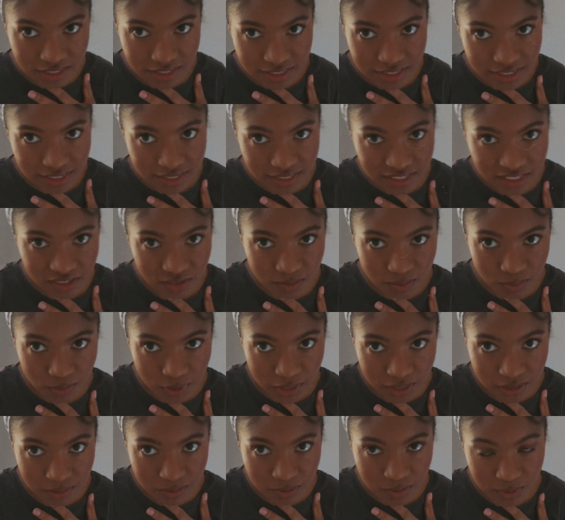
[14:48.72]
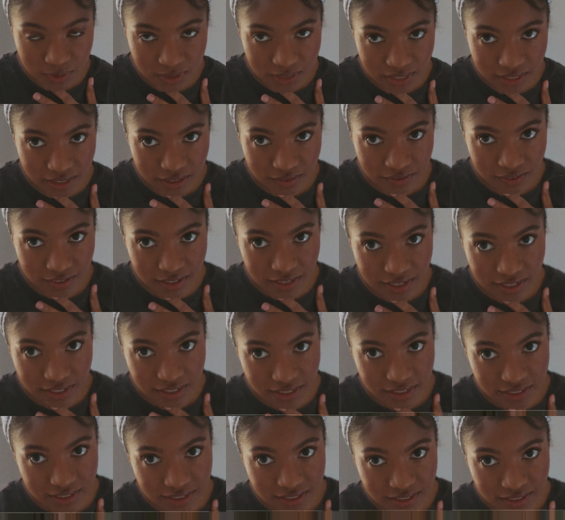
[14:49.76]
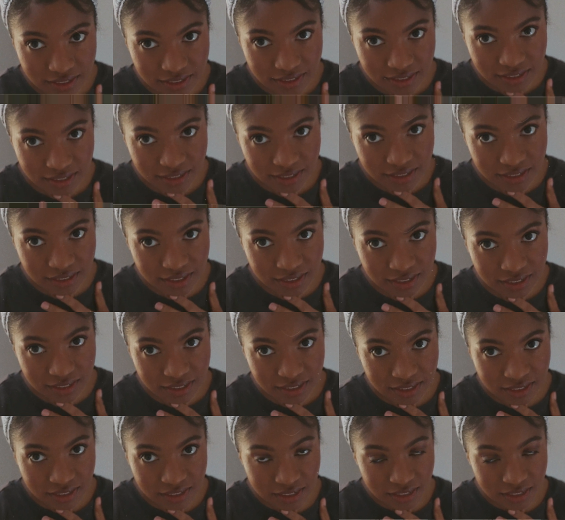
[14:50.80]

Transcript: instead, listen to that